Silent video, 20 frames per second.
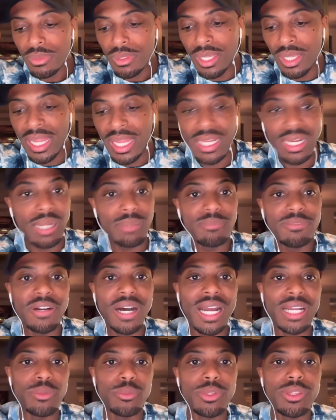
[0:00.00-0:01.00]
And I'm
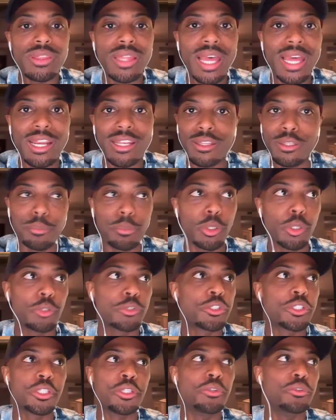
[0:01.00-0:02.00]
fine with that. The
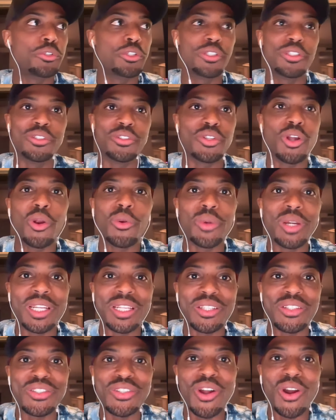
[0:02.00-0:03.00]
persecution has already
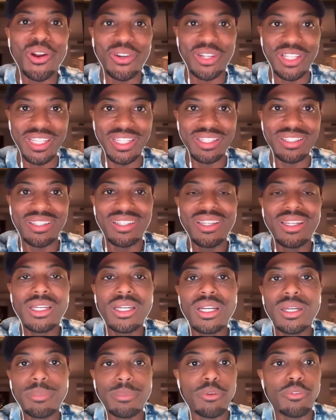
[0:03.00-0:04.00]
started
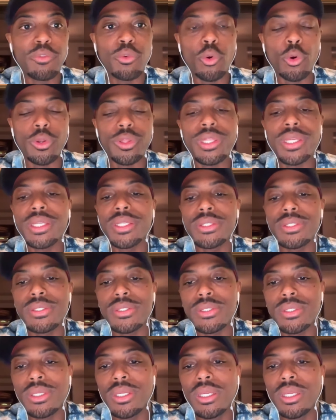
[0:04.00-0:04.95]
before this.